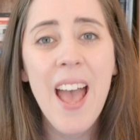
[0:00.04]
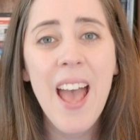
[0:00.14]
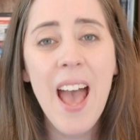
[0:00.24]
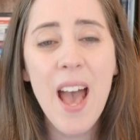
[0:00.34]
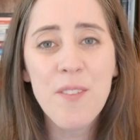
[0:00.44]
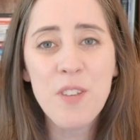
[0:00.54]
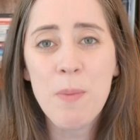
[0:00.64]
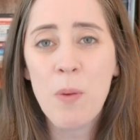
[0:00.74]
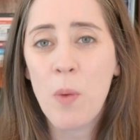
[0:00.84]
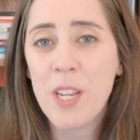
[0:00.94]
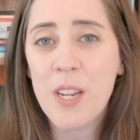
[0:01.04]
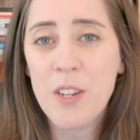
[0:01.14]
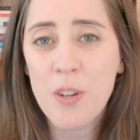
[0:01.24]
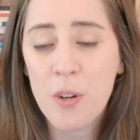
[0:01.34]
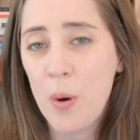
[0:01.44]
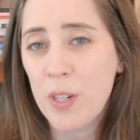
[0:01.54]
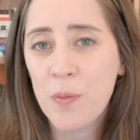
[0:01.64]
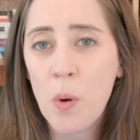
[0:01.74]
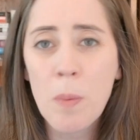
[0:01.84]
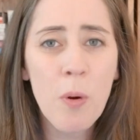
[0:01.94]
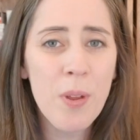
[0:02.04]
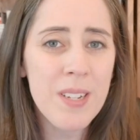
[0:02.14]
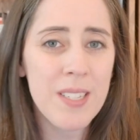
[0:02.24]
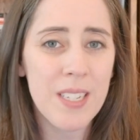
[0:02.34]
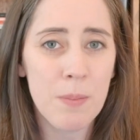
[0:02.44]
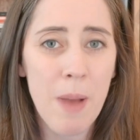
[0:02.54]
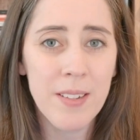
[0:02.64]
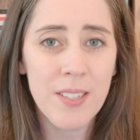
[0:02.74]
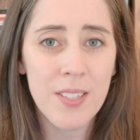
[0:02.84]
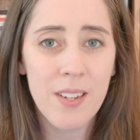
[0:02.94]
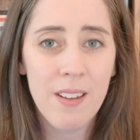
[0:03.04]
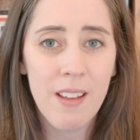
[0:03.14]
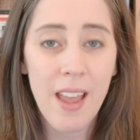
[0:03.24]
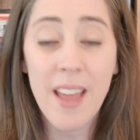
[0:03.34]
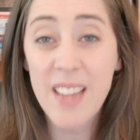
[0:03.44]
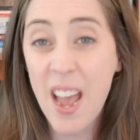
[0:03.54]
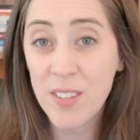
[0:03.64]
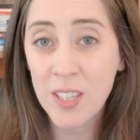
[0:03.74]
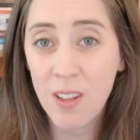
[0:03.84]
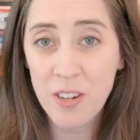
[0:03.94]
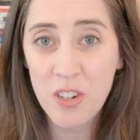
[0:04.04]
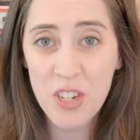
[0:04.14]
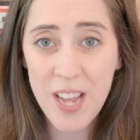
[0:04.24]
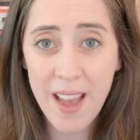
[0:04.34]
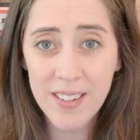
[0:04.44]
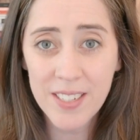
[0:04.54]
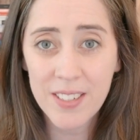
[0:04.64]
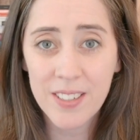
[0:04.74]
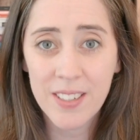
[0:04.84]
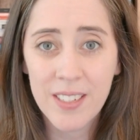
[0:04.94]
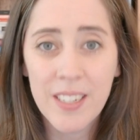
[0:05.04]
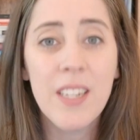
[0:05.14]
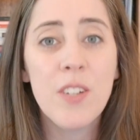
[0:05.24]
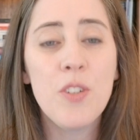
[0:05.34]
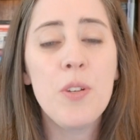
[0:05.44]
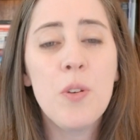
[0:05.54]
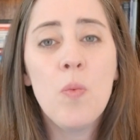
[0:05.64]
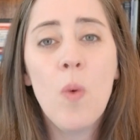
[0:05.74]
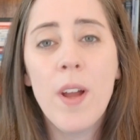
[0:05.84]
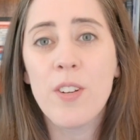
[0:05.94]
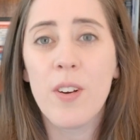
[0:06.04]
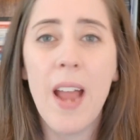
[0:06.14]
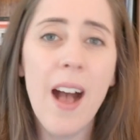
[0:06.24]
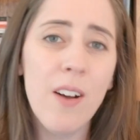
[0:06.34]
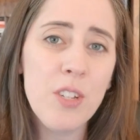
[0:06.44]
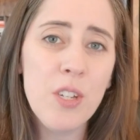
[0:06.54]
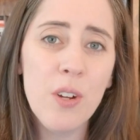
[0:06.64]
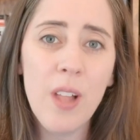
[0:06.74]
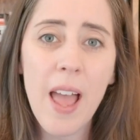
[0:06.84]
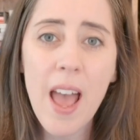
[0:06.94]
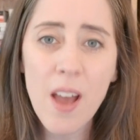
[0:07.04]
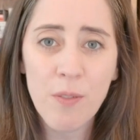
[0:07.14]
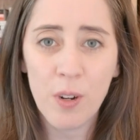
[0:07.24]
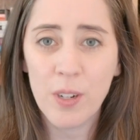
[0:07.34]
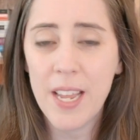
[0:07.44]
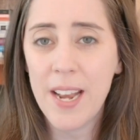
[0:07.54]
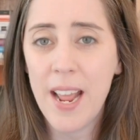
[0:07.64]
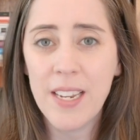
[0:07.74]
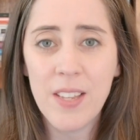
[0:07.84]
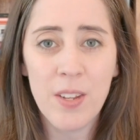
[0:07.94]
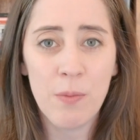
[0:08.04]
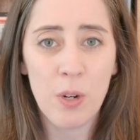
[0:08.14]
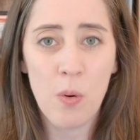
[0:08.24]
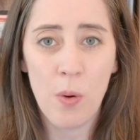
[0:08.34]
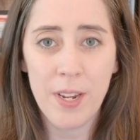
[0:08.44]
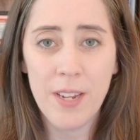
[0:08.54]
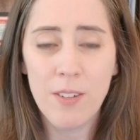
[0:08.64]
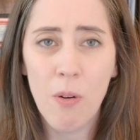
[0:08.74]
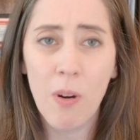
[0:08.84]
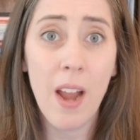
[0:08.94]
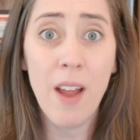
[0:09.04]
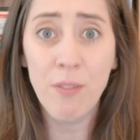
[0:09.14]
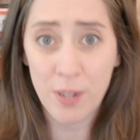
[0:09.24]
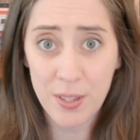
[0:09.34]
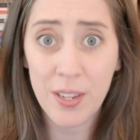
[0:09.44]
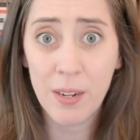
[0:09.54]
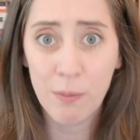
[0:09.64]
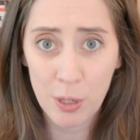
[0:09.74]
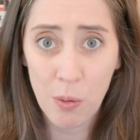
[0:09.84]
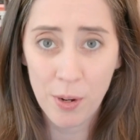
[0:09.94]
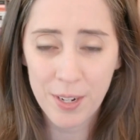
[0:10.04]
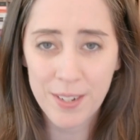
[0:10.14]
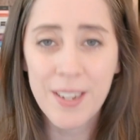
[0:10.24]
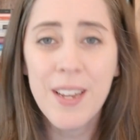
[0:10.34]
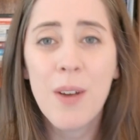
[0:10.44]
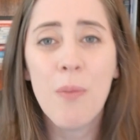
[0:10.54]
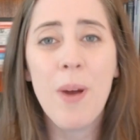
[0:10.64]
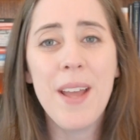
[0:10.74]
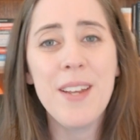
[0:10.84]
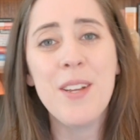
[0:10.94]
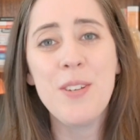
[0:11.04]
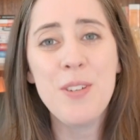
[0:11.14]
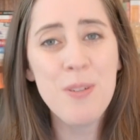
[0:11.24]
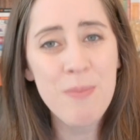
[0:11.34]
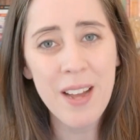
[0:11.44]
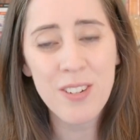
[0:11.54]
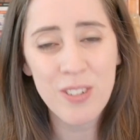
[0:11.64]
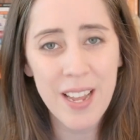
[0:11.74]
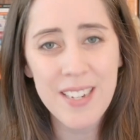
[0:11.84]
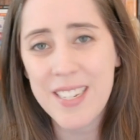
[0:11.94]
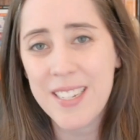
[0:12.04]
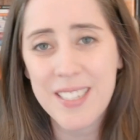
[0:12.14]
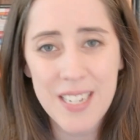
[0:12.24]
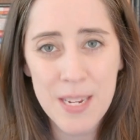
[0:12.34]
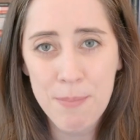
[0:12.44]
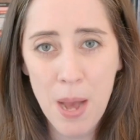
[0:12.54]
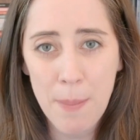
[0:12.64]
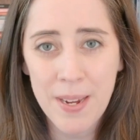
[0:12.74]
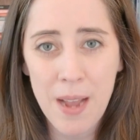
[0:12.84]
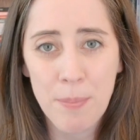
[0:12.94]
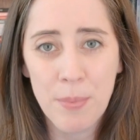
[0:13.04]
Have you been working on your course for more than 6 months and haven't launched yet? Do you wonder how you'll ever get anything recorded or everything recorded when new module ideas keep popping up?